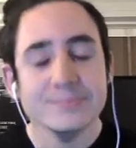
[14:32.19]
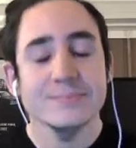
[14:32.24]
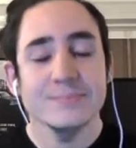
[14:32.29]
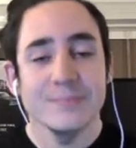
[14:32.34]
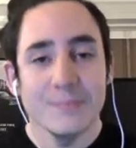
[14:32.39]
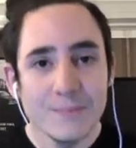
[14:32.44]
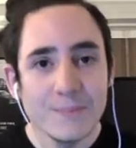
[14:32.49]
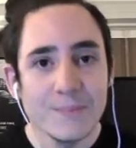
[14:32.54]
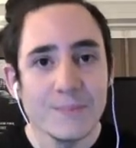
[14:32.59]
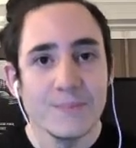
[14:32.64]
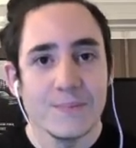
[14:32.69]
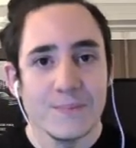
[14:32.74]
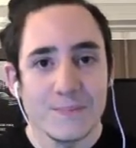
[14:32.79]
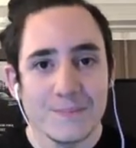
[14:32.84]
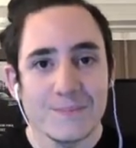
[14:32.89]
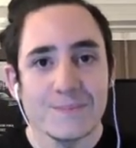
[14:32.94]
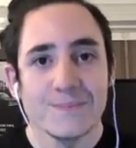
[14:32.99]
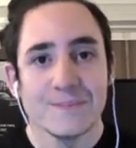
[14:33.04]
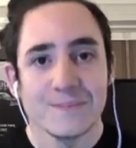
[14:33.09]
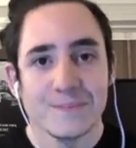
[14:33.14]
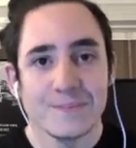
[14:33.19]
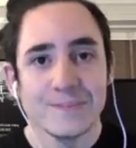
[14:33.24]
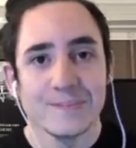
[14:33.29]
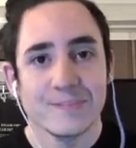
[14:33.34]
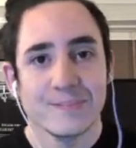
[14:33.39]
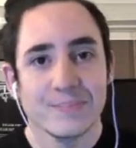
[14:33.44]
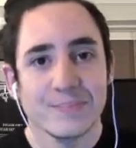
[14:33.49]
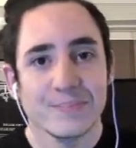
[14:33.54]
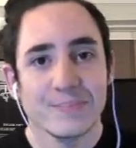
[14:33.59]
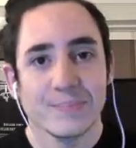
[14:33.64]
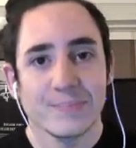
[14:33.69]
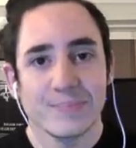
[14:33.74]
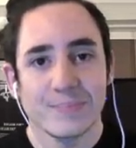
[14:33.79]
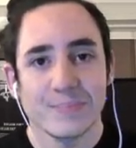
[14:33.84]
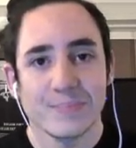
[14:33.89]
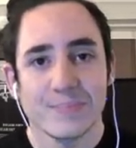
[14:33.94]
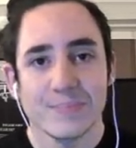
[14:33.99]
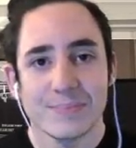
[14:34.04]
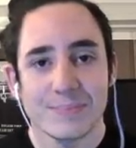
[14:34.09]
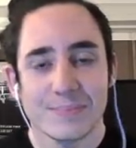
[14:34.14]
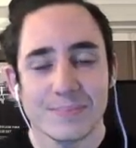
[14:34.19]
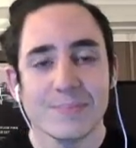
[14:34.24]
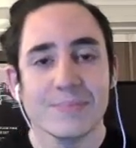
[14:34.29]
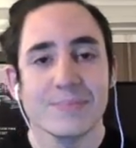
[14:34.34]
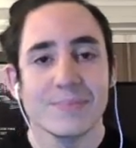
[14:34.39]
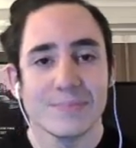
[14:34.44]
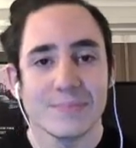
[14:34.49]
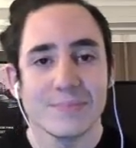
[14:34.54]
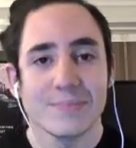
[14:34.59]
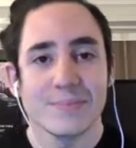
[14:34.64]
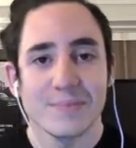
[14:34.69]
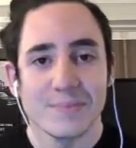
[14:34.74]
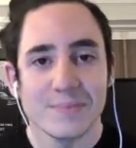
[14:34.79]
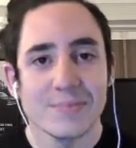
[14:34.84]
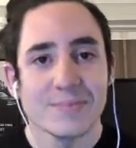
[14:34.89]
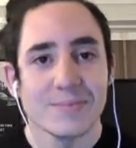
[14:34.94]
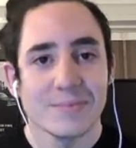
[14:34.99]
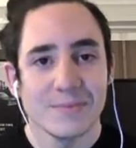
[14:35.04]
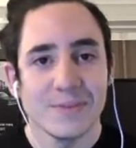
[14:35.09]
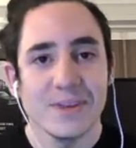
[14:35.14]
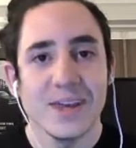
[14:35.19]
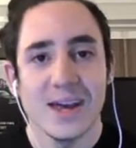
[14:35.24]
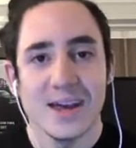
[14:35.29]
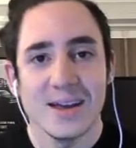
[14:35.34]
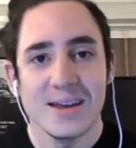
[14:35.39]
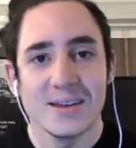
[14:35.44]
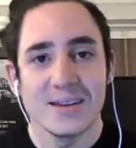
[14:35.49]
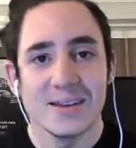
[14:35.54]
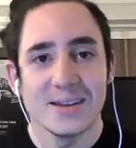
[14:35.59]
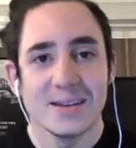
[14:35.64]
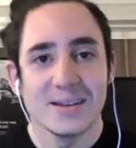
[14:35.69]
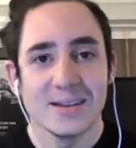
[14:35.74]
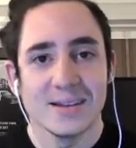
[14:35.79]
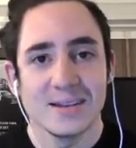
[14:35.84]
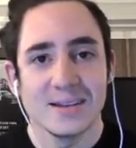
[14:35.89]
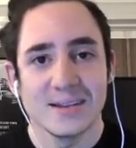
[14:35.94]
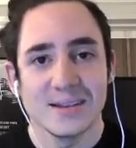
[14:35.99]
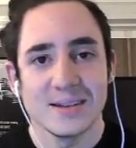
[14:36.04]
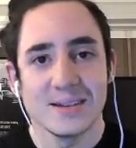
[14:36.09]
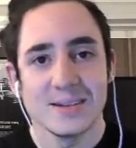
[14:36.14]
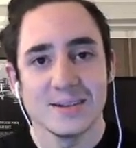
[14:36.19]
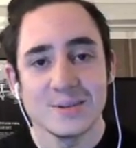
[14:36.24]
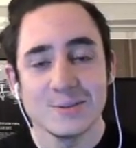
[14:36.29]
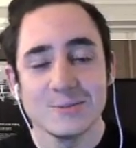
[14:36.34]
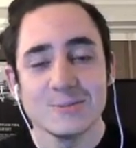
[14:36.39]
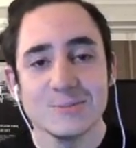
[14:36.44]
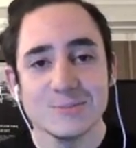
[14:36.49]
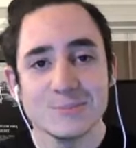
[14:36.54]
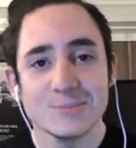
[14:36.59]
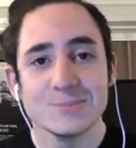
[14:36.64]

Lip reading: to actually be able to fight these players and actually, be able to succeed.